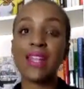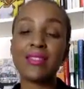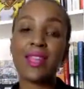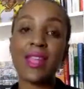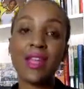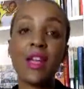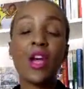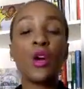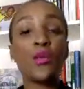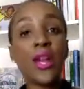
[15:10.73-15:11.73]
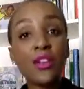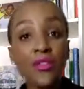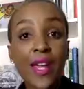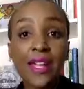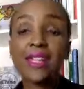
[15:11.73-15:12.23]
and they
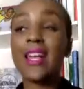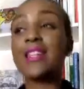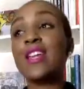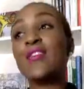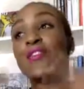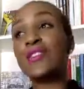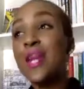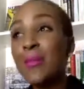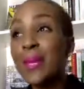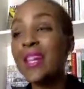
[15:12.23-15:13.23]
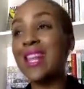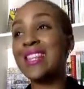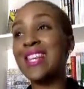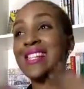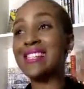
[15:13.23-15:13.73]
renovate it and they flip it
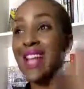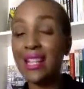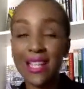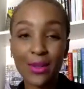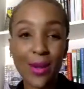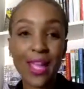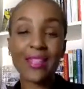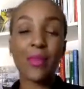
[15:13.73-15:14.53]
and they sell it, right?